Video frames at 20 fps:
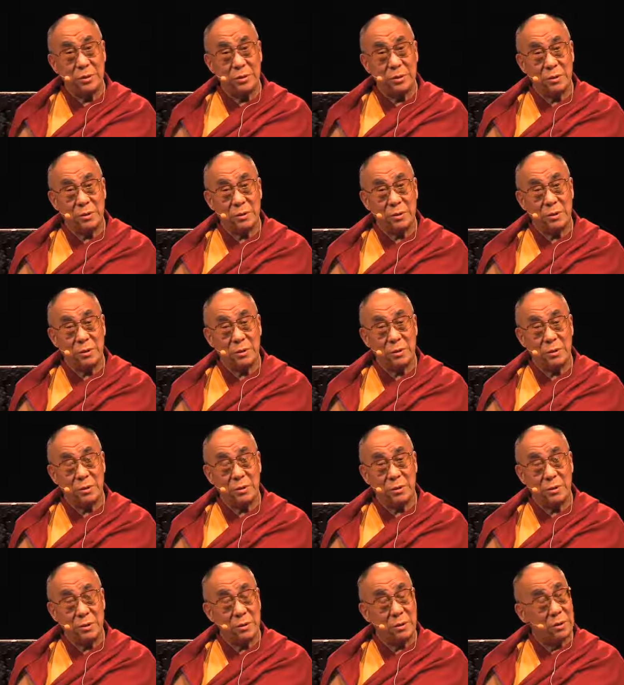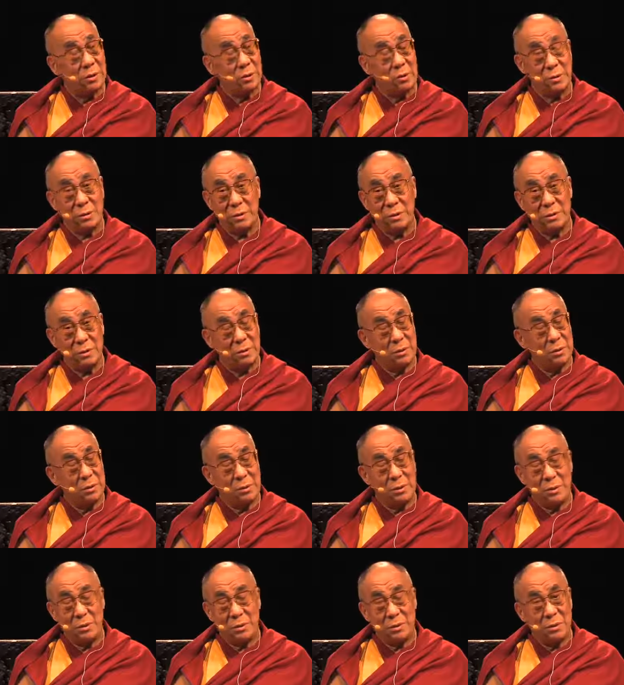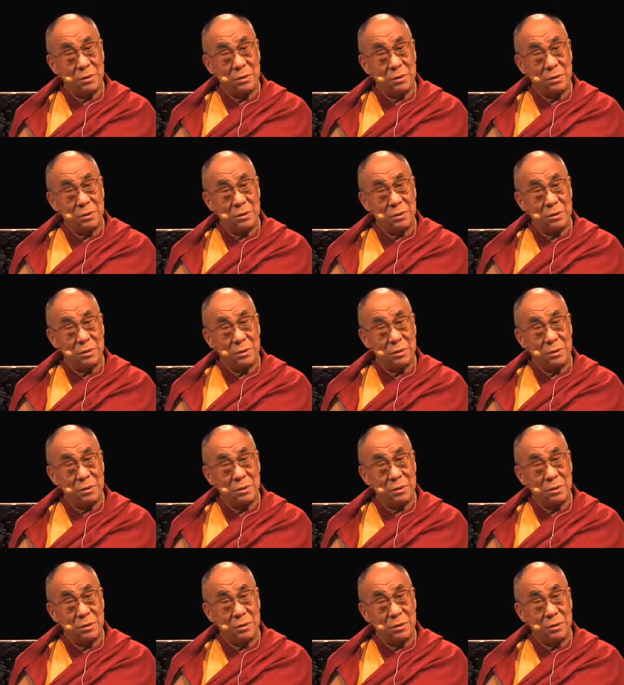(silence)